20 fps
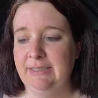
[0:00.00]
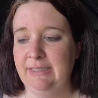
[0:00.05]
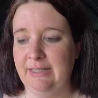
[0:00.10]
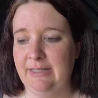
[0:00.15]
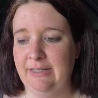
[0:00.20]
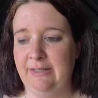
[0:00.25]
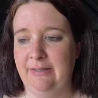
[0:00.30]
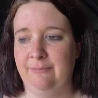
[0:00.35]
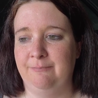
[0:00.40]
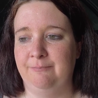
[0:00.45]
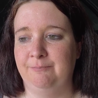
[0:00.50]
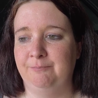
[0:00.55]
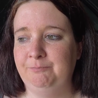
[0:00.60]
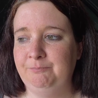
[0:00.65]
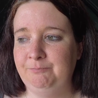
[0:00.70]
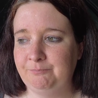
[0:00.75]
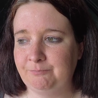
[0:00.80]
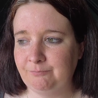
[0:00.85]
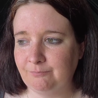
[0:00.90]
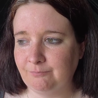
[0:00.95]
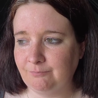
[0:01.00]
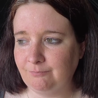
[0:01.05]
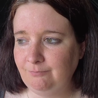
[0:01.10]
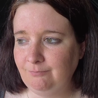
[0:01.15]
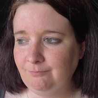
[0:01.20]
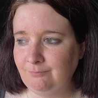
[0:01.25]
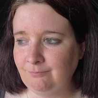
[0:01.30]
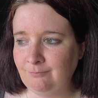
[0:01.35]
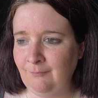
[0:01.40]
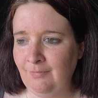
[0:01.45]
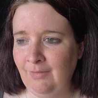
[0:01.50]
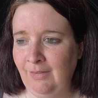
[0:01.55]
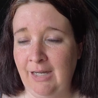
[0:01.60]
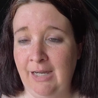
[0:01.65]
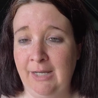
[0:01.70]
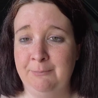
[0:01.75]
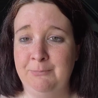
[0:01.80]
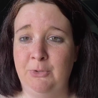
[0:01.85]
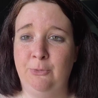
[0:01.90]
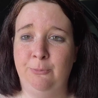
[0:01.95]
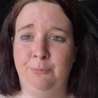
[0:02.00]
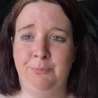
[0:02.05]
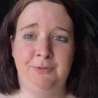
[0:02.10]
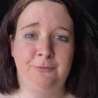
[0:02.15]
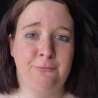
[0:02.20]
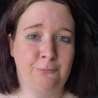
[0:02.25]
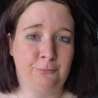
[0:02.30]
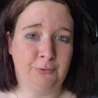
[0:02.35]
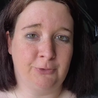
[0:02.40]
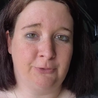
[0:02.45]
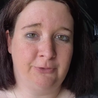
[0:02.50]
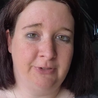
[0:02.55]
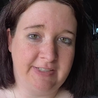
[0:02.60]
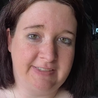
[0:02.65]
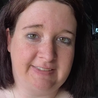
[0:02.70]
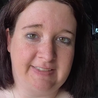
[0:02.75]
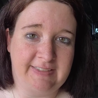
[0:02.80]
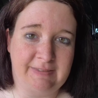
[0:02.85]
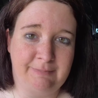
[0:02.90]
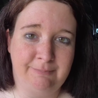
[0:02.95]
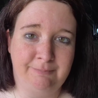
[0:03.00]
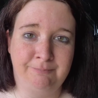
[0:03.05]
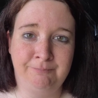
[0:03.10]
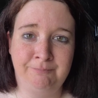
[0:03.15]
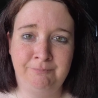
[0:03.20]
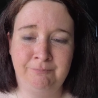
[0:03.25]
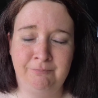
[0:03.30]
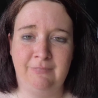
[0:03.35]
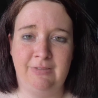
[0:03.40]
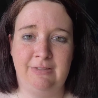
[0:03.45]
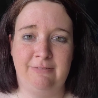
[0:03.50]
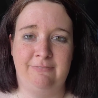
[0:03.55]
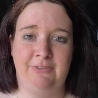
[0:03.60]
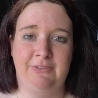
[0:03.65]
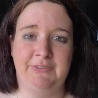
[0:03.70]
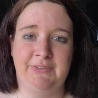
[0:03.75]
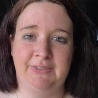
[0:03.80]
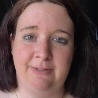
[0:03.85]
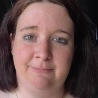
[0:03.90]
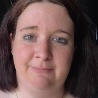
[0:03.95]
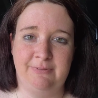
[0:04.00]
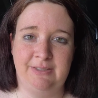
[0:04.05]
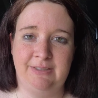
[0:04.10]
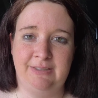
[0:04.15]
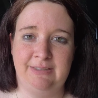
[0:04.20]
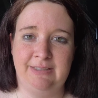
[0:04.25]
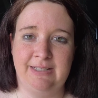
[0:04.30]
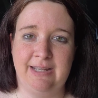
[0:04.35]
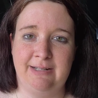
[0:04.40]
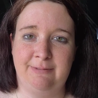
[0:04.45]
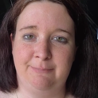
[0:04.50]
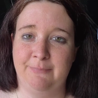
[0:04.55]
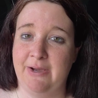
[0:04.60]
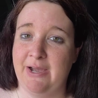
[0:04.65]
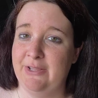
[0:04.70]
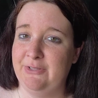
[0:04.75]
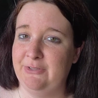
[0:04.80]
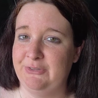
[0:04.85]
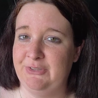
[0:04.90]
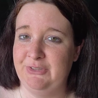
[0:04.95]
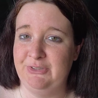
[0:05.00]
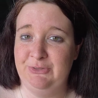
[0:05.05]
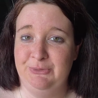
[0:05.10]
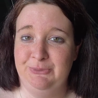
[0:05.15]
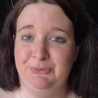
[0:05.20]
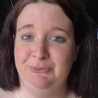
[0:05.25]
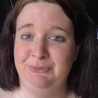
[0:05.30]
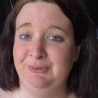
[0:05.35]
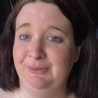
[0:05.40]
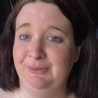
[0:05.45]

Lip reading: I'm open for criticism. If there's something that bothers you